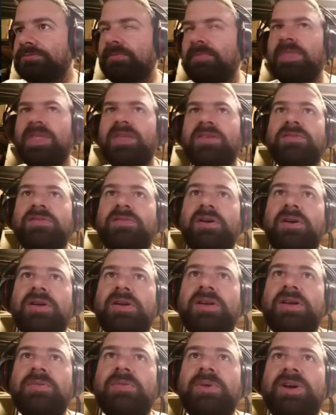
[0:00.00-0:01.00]
So
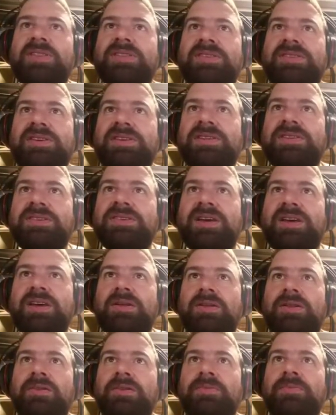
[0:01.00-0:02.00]
here by
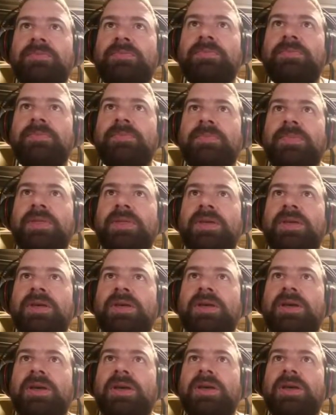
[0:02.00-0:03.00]
detail,
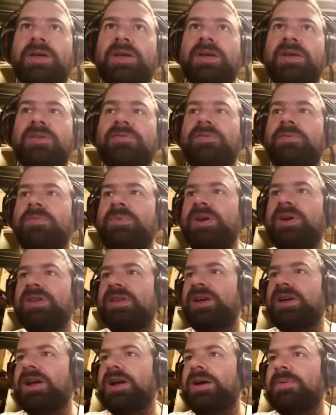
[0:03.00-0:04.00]
if you bring
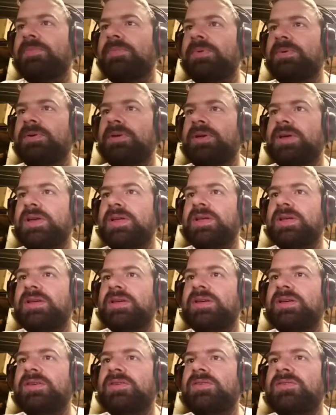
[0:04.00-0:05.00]
that up,
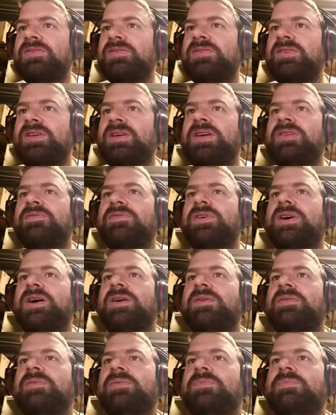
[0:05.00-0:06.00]
you'll see if
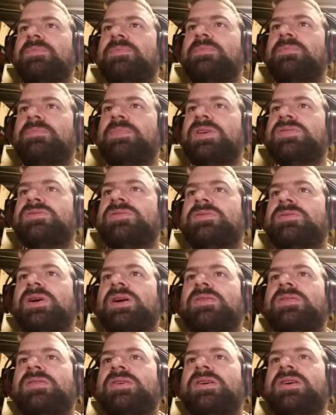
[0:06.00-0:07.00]
I mess
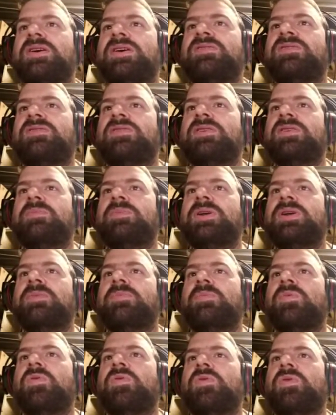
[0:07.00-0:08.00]
around here, it's going to bring
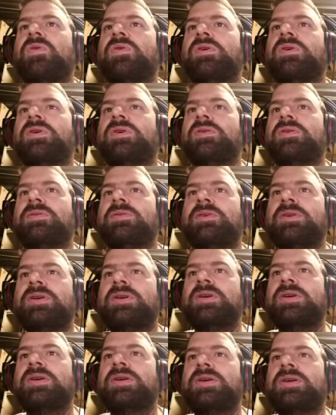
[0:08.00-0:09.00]
more.
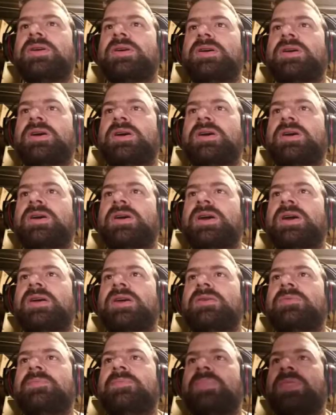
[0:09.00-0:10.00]
Okay,
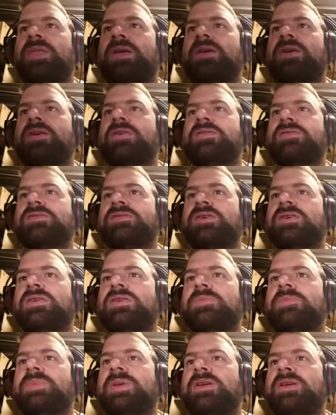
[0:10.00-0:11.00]
so
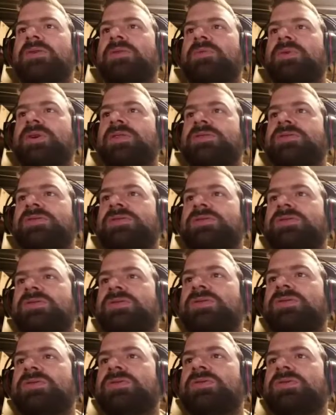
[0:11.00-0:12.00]
depending on what you
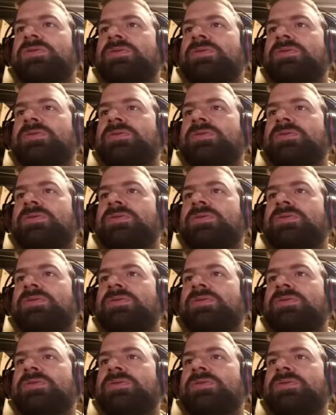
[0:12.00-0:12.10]
do,